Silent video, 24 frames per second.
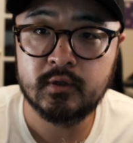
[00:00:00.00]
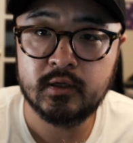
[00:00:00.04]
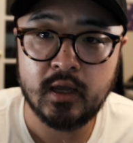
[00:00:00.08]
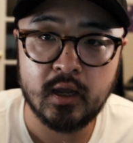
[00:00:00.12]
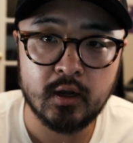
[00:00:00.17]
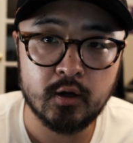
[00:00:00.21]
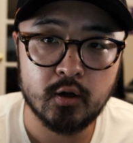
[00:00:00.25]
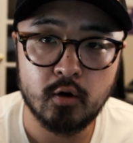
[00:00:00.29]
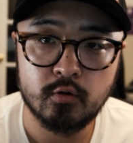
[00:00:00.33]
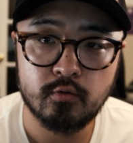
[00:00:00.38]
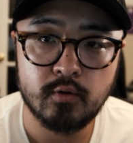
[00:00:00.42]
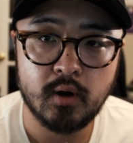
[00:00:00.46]

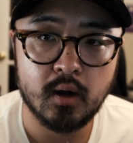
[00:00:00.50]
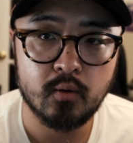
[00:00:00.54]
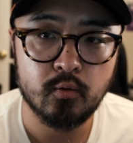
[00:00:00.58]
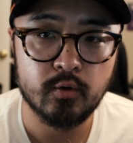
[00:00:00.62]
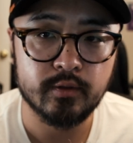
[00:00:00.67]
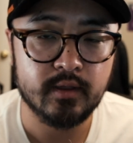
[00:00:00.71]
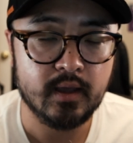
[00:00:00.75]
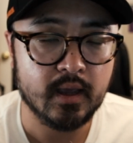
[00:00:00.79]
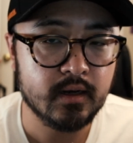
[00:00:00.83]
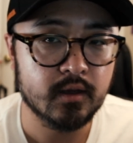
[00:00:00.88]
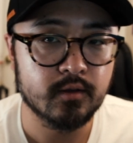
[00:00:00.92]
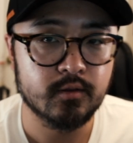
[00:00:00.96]
Can't go wrong
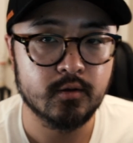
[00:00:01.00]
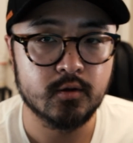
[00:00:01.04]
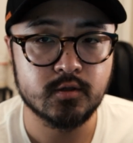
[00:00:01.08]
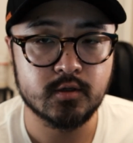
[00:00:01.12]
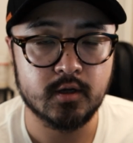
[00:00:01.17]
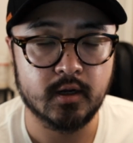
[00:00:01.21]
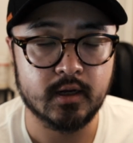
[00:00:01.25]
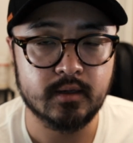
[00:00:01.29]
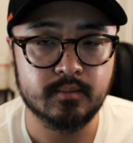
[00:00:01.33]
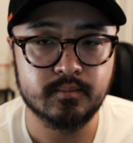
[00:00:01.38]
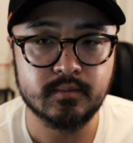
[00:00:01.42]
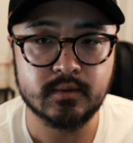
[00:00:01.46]
with any of those
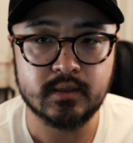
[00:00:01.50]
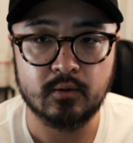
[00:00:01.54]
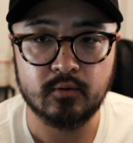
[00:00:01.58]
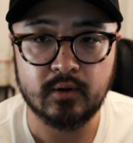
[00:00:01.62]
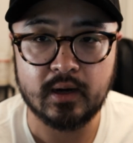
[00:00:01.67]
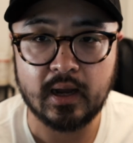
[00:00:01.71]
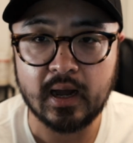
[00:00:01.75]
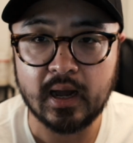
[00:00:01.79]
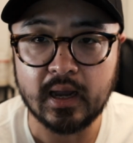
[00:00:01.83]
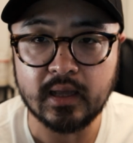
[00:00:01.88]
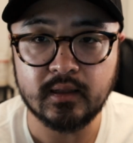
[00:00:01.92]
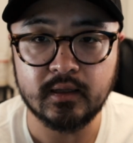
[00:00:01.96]
items. I would
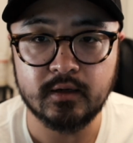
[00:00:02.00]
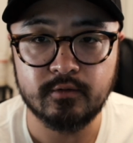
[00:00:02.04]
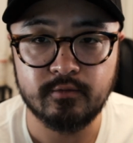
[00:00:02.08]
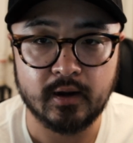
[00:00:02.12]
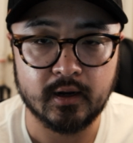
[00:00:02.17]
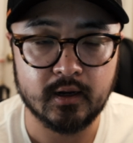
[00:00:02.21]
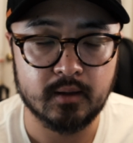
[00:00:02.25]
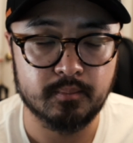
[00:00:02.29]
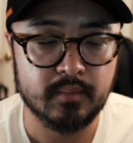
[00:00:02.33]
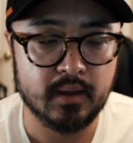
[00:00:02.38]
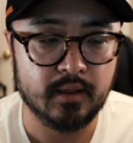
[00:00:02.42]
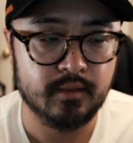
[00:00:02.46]
highly
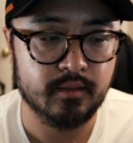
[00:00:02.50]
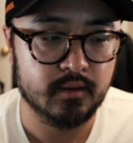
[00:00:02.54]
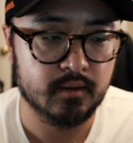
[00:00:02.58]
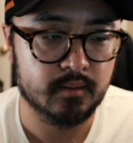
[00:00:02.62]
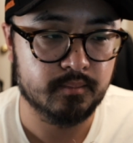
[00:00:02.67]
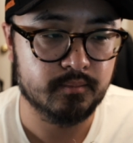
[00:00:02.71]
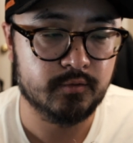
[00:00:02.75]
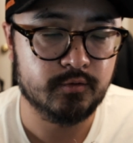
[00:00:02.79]
recommend them